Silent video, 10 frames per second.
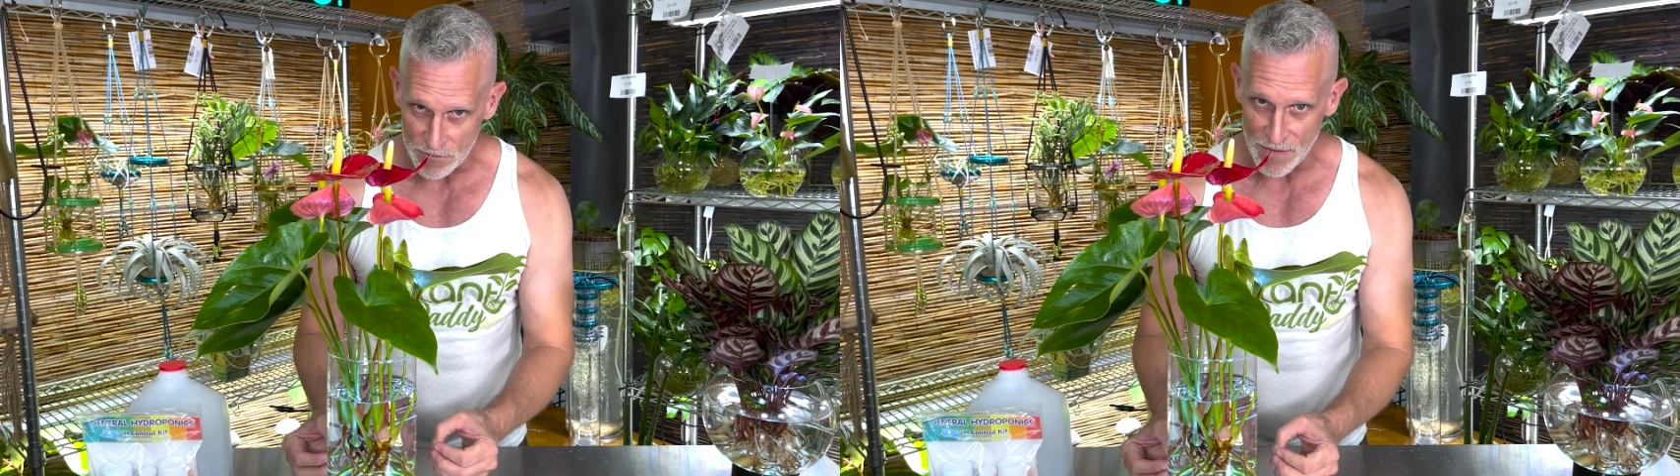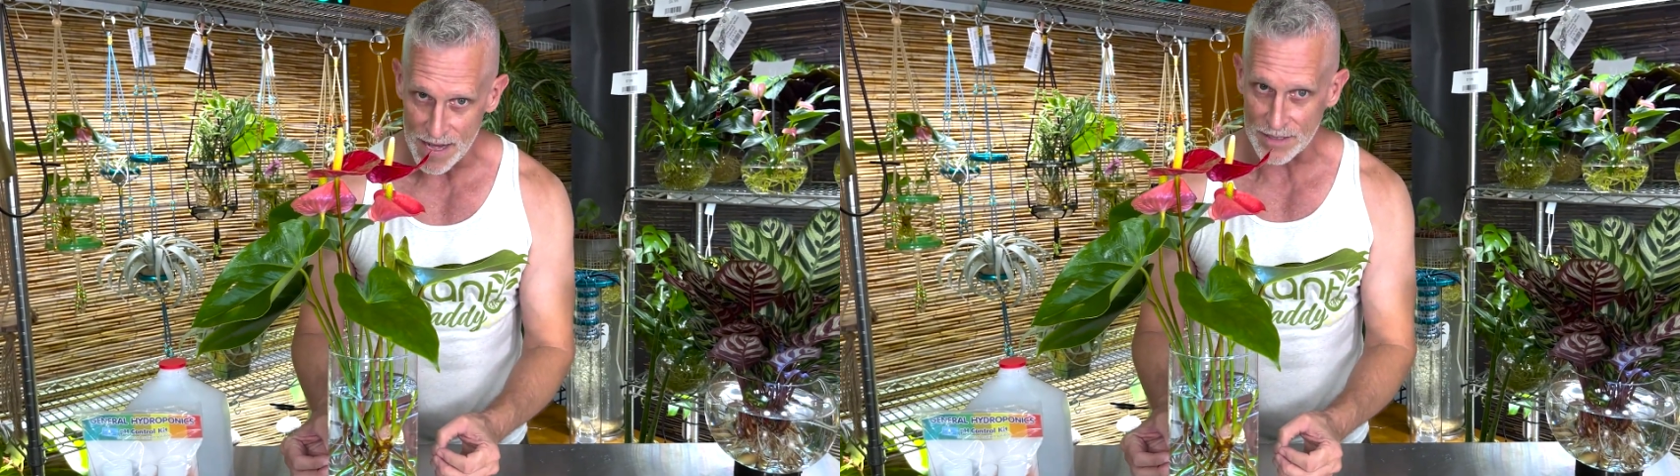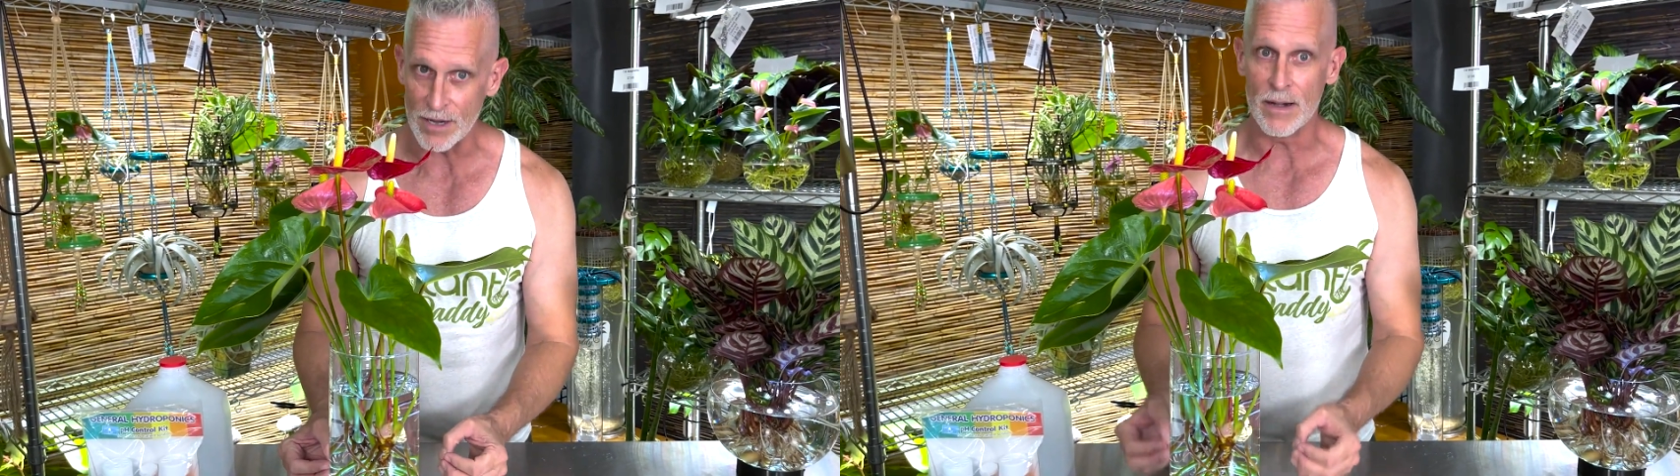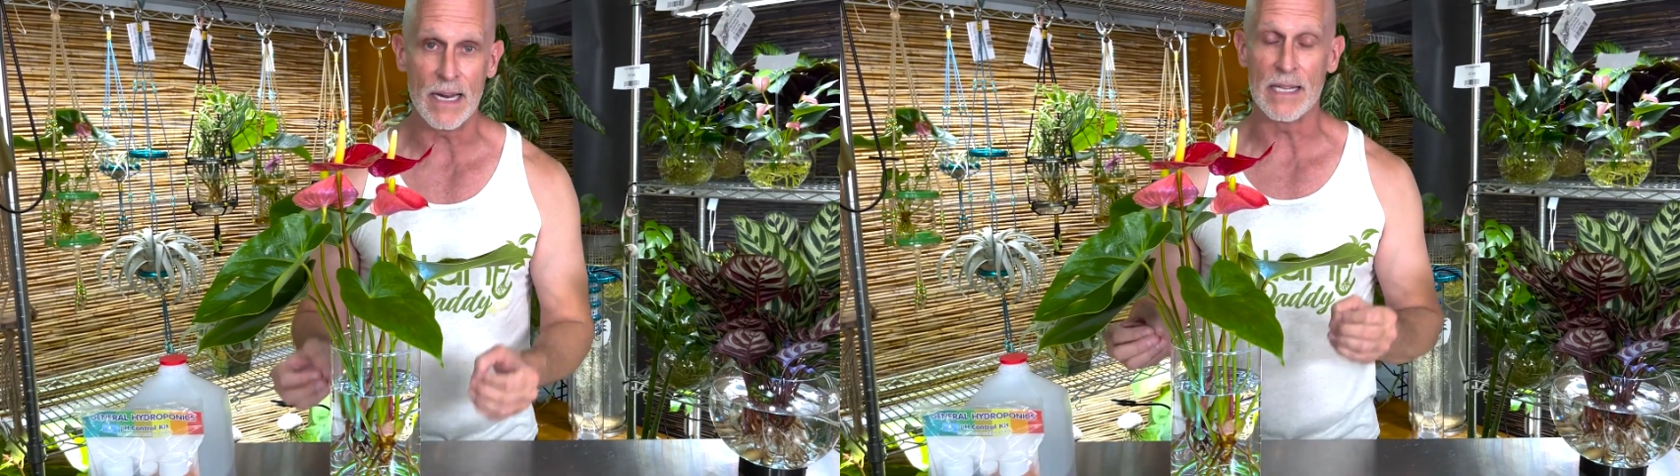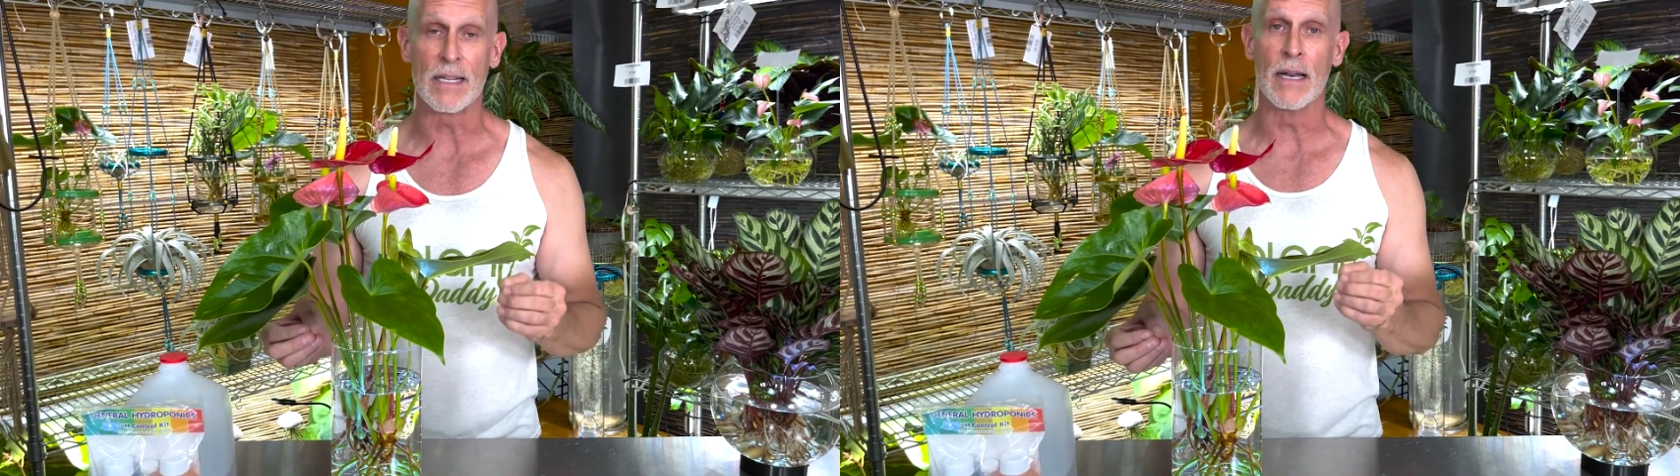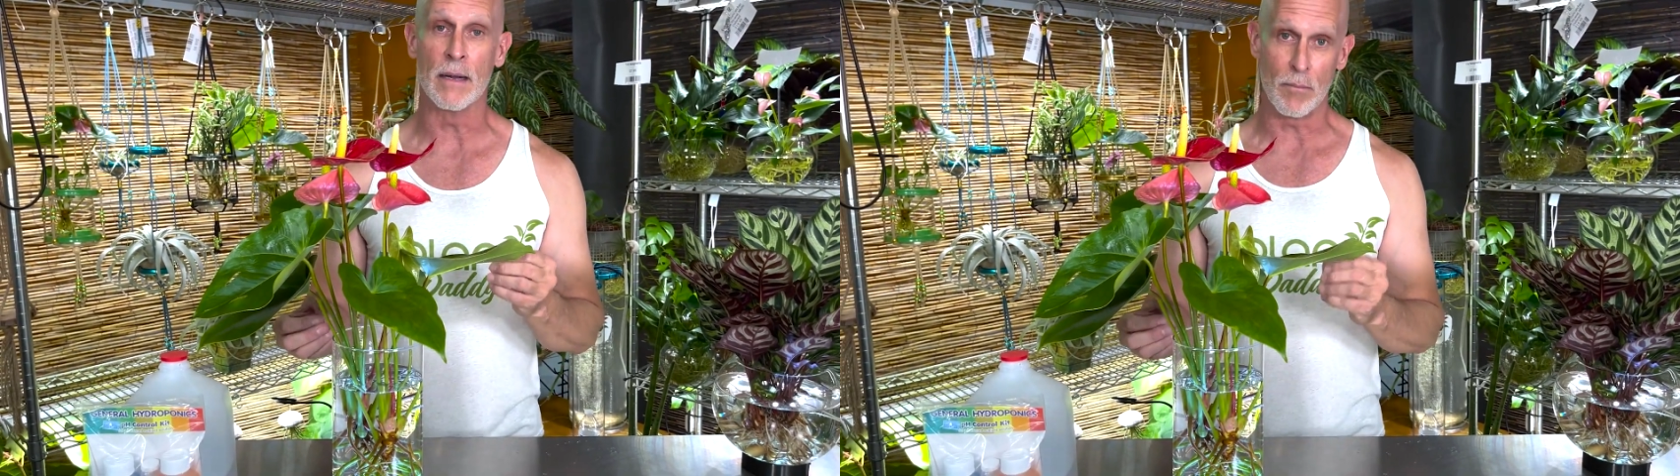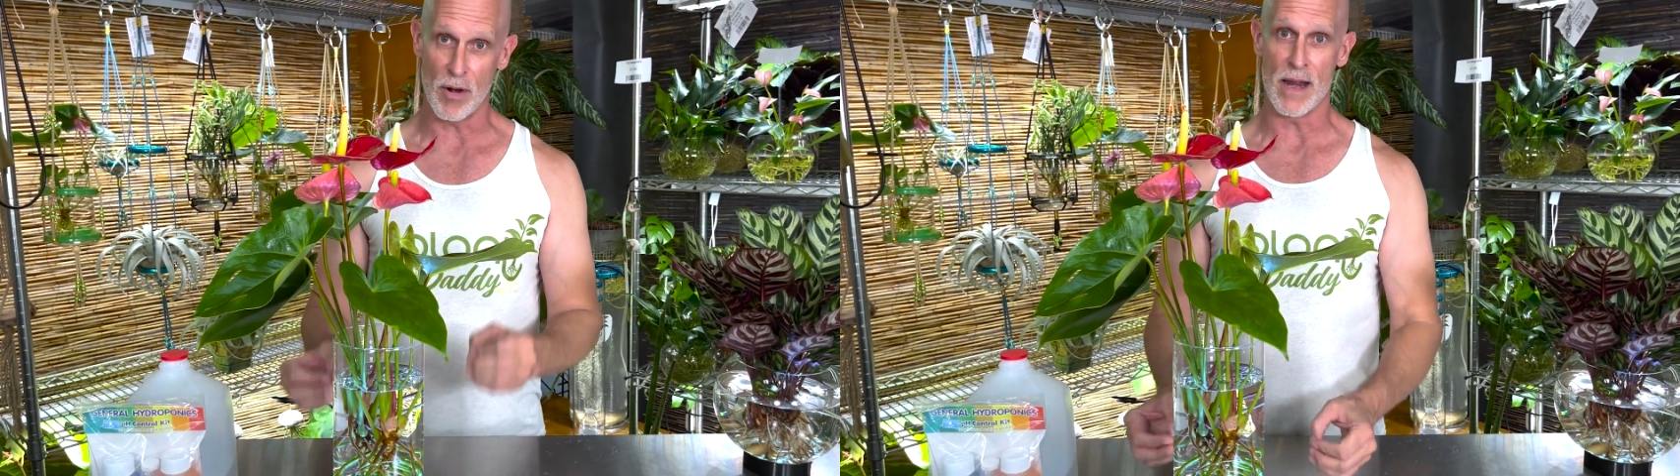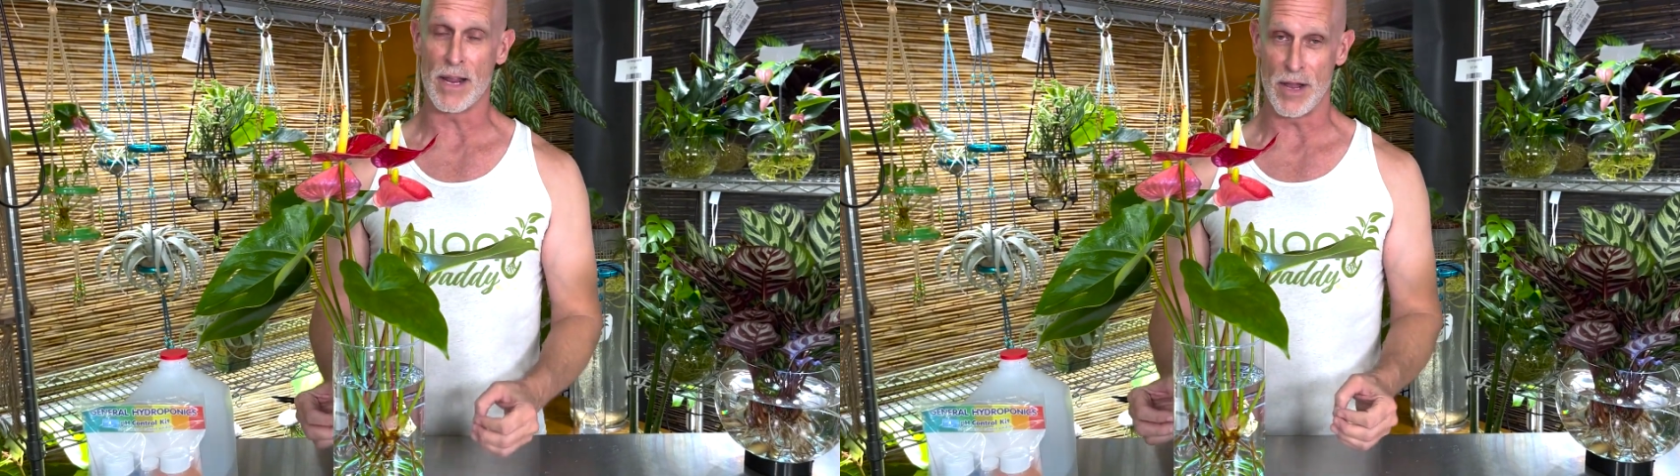factor is going to
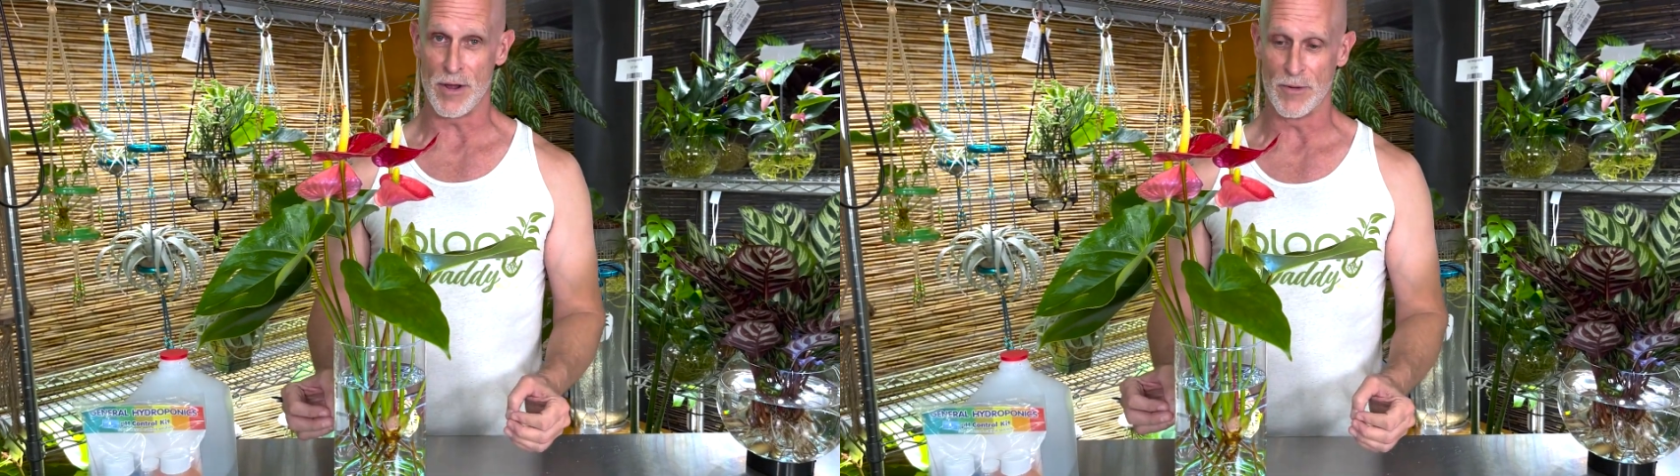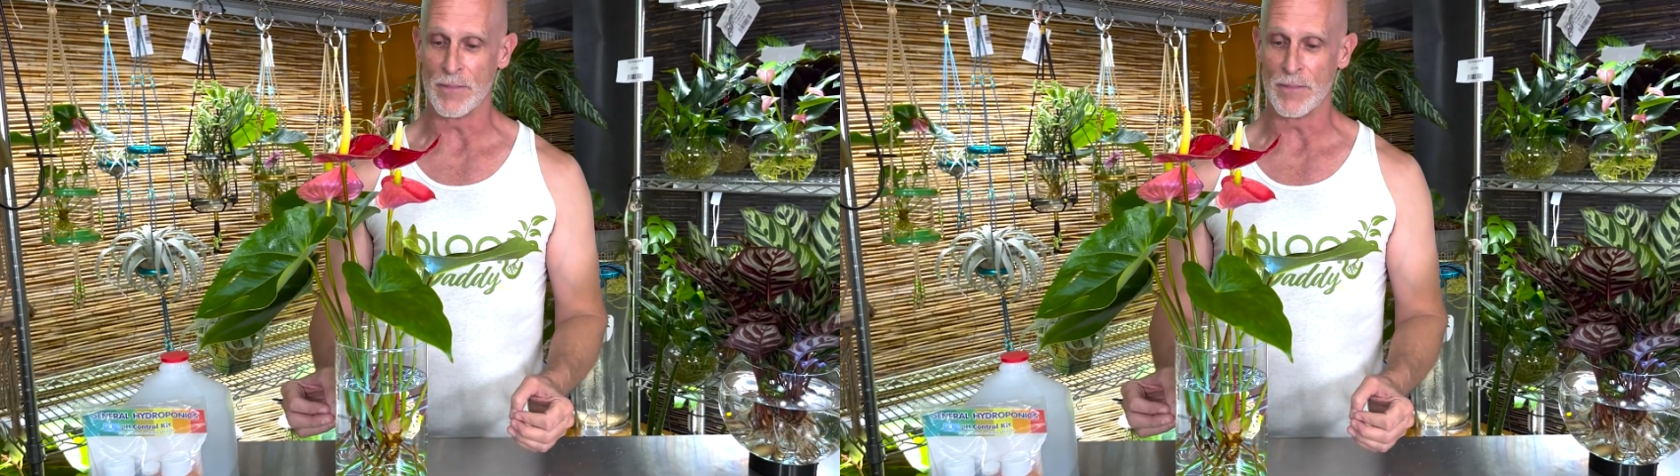bring you.